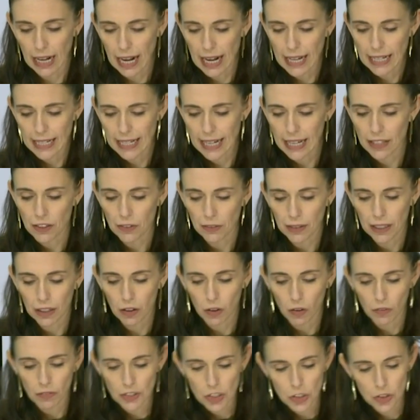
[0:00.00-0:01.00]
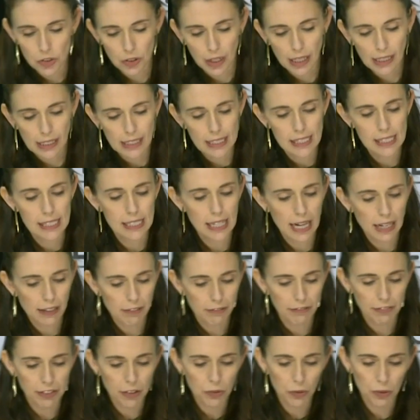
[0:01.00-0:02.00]
a gathering of Australia's state
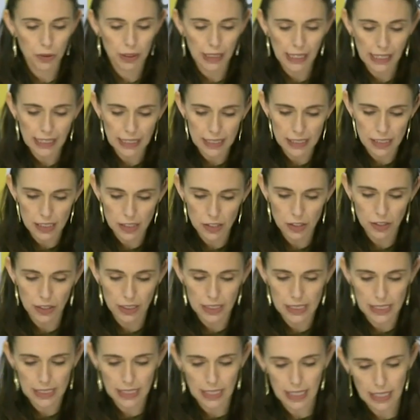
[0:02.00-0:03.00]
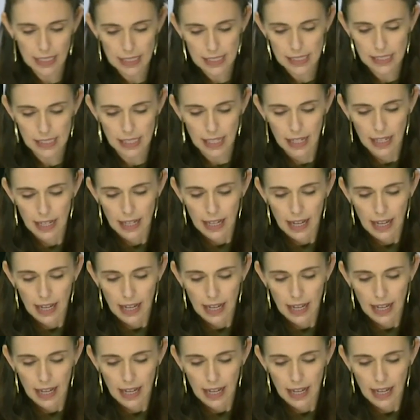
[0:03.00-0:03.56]
and federal leaders to discuss